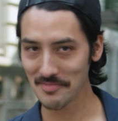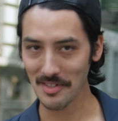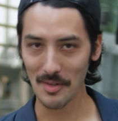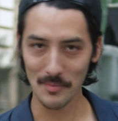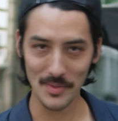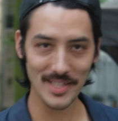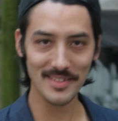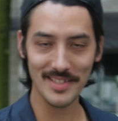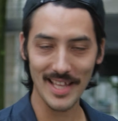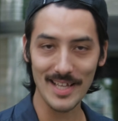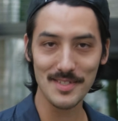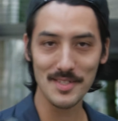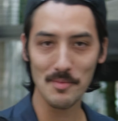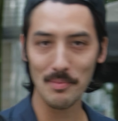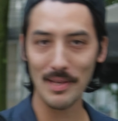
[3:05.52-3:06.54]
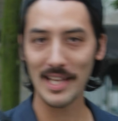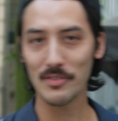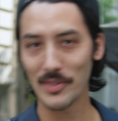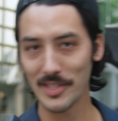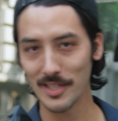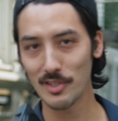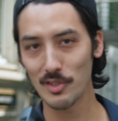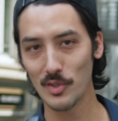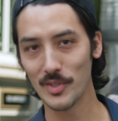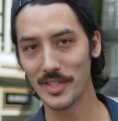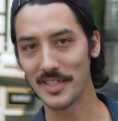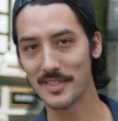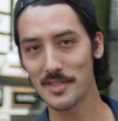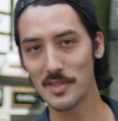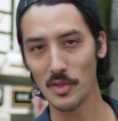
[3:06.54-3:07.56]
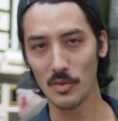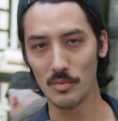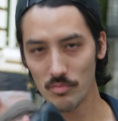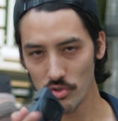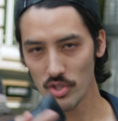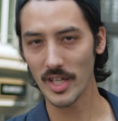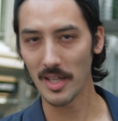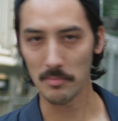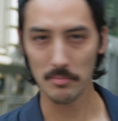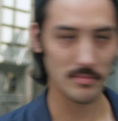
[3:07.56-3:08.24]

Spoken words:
I mean, there's a black ring included, so shut up.